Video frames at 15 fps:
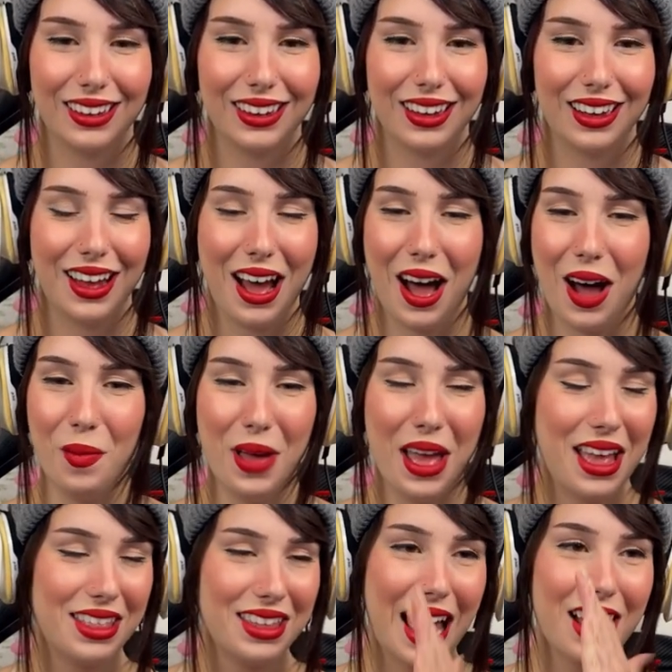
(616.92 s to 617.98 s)
Oh
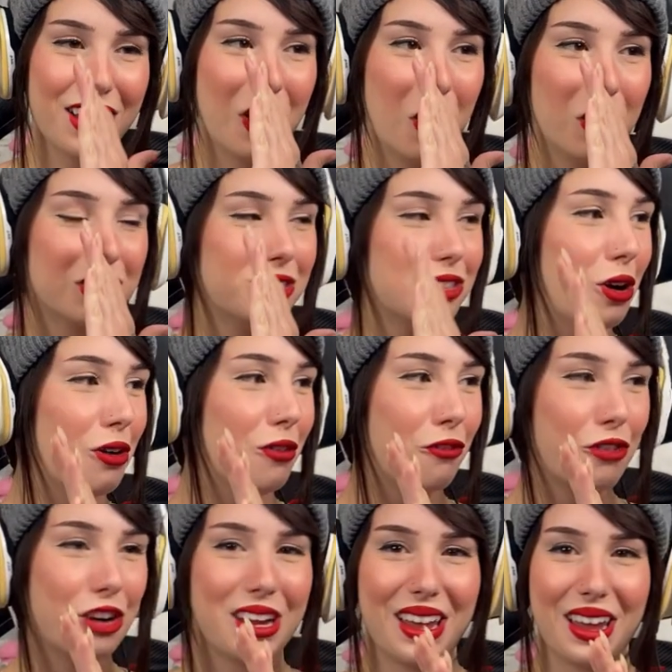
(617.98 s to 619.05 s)
man, that goes so
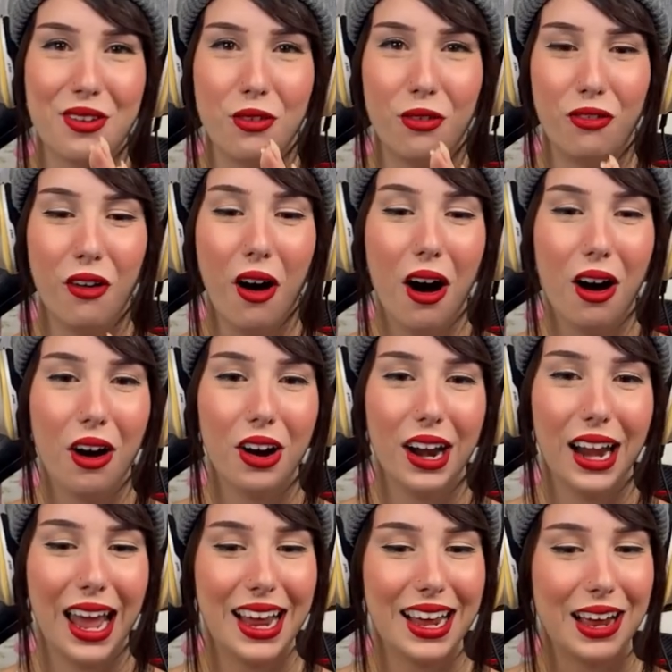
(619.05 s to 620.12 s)
freaking far.
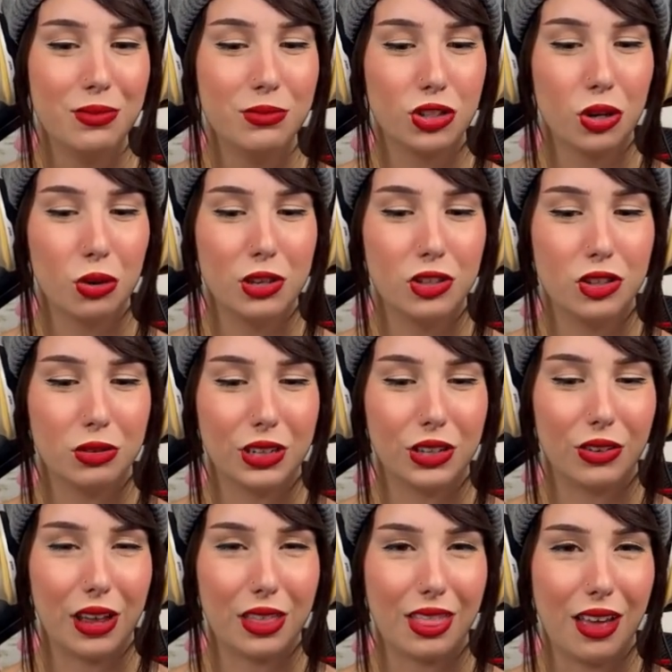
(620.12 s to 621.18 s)
Like, I'm so into it
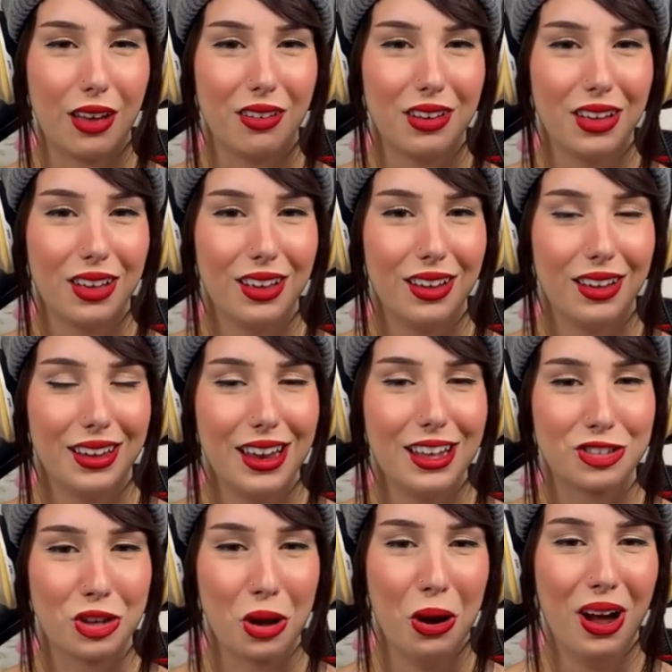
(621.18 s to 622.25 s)
right now. Let's
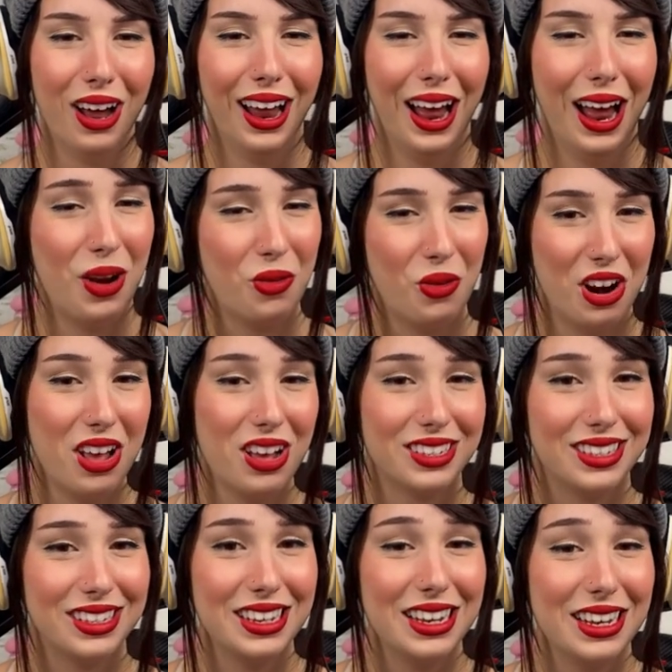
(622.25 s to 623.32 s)
go. I want to
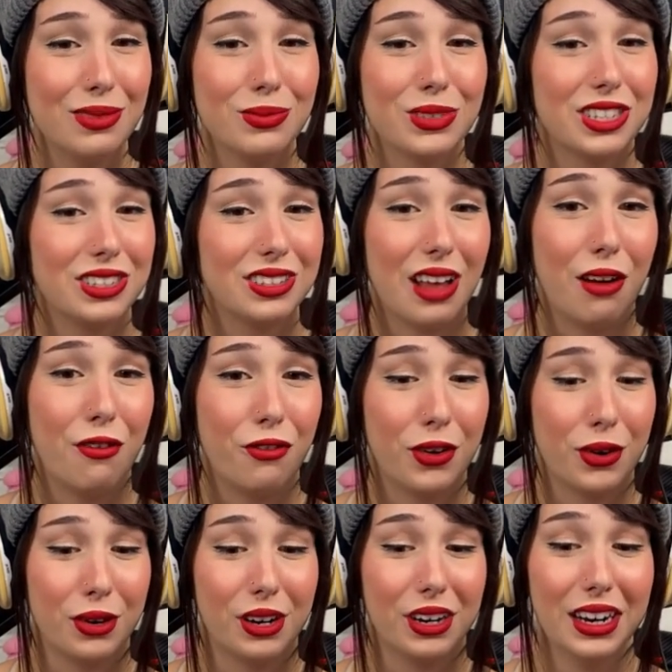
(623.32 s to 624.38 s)
see him
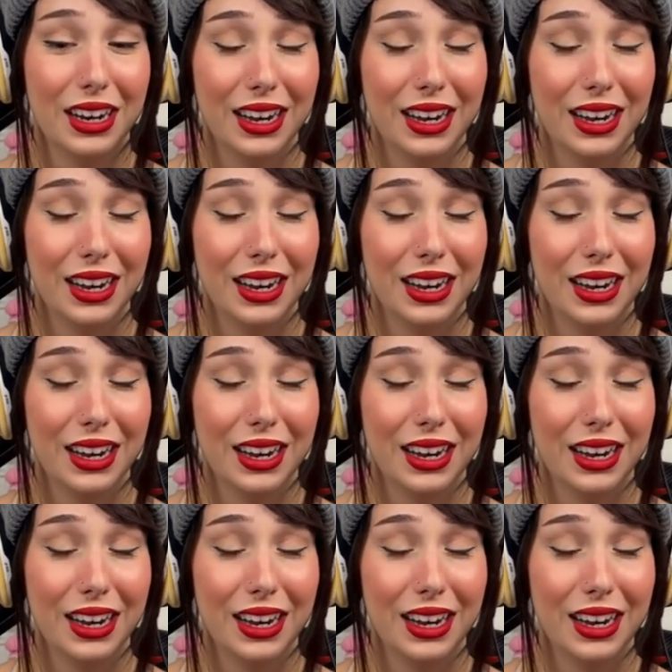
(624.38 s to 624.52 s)
suffer.